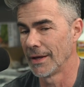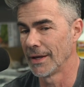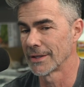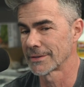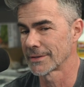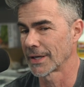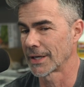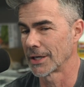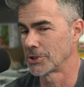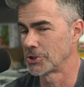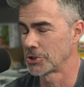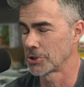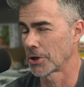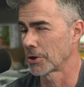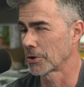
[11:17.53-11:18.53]
It's like a
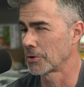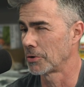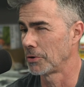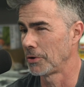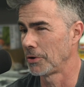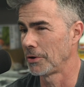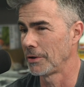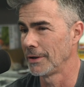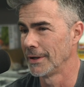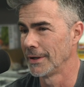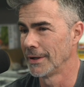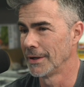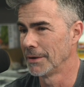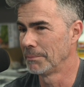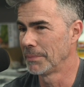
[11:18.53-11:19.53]
charcoal,
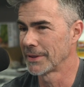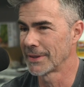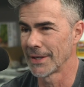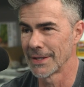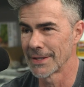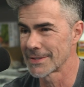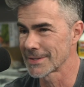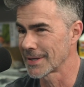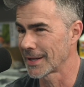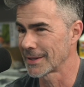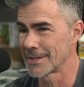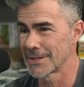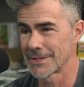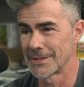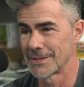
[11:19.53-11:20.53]
but then it's got
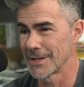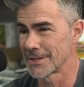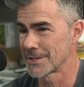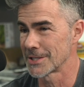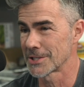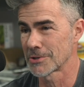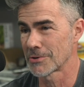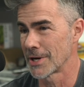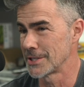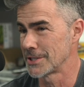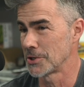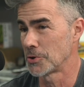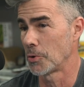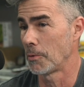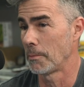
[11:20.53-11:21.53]
does this
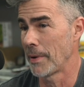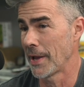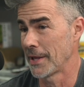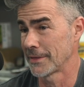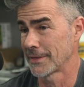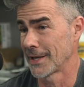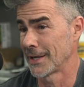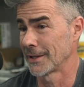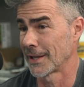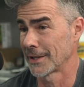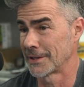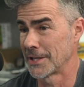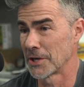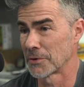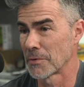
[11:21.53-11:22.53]
crazy cool paint thing
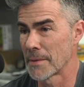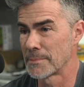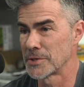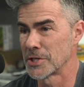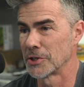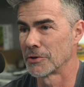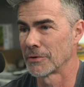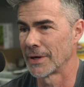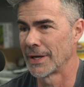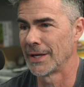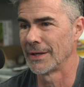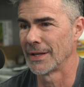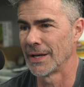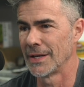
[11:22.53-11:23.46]
like the eruption green.